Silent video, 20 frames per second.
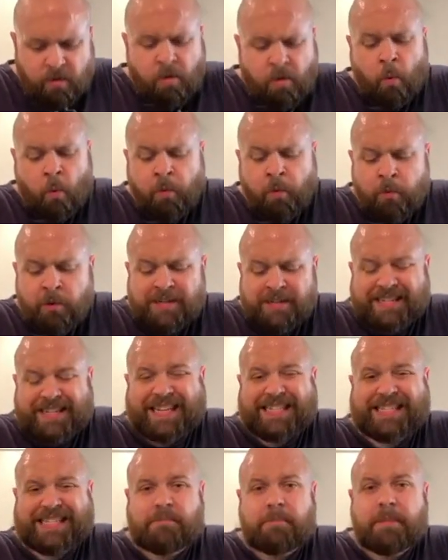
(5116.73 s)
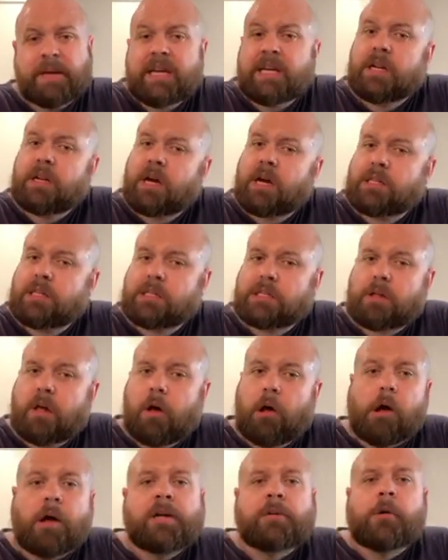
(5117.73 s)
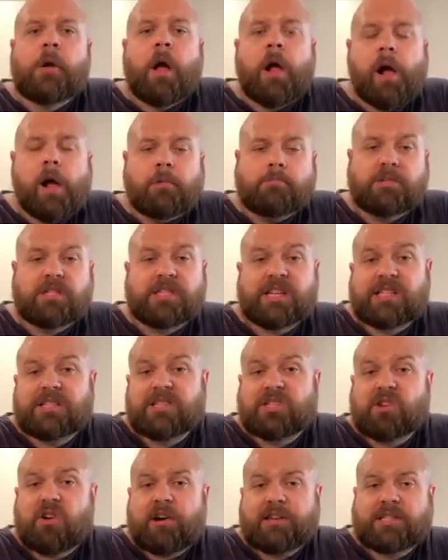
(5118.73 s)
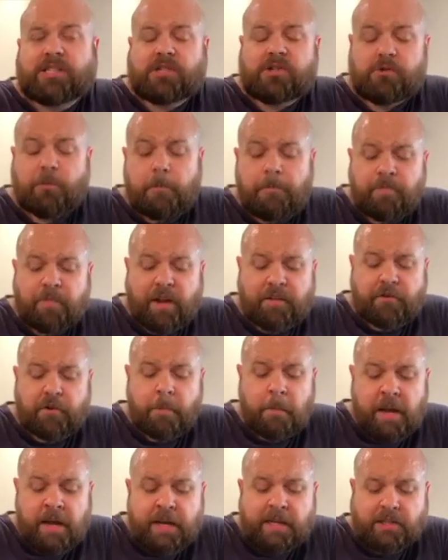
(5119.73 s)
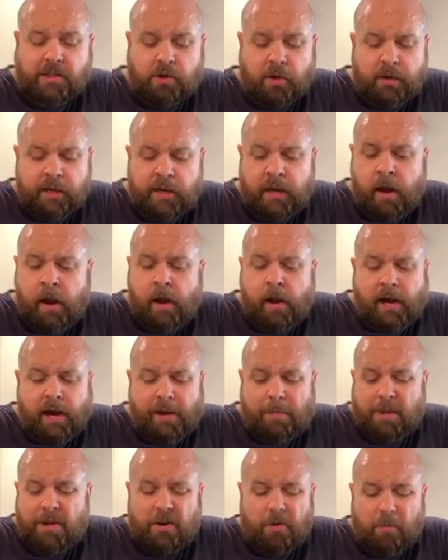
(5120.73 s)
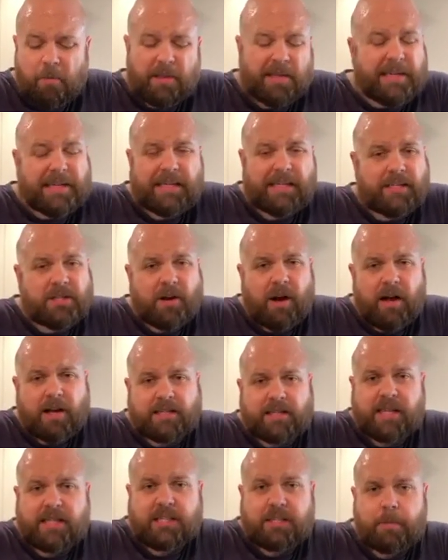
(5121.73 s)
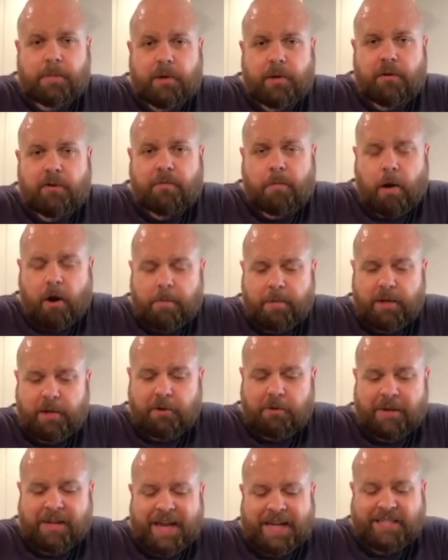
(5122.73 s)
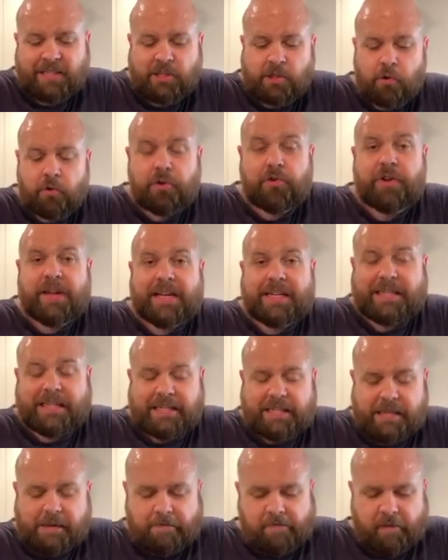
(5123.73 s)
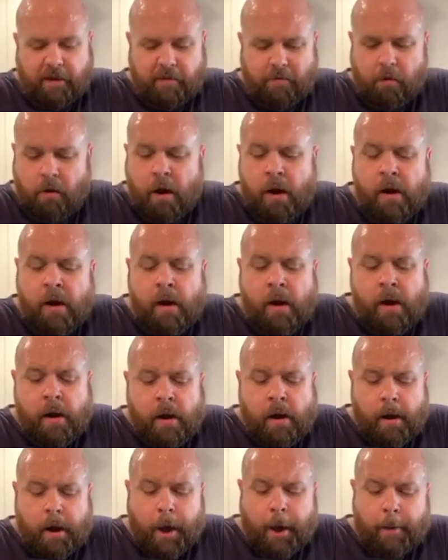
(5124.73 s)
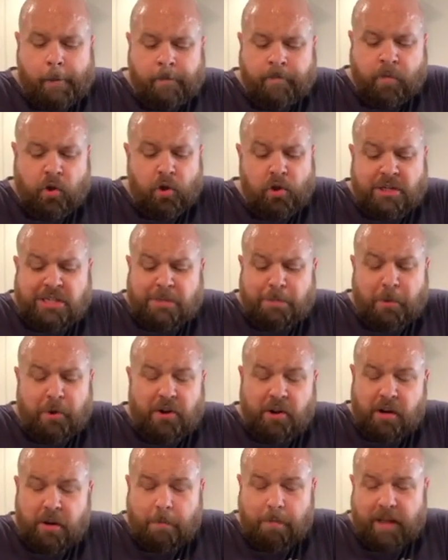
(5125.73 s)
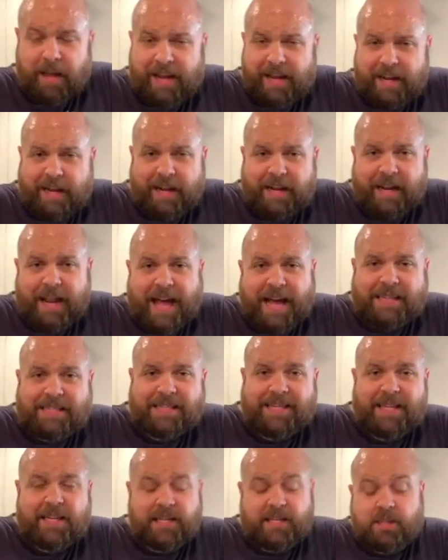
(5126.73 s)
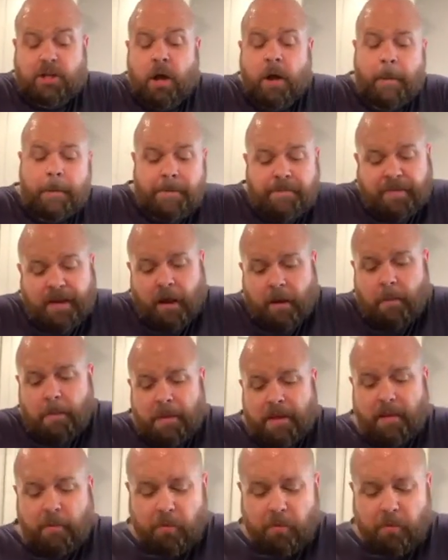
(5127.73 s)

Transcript: we want to taste the meat, not the slaw. Just like the sauce too. If your meat is good, you don't really need sauce. That's the beauty of barbecue. It has its own unique, distinct flavor. You can just put it on a plate and eat it as is. But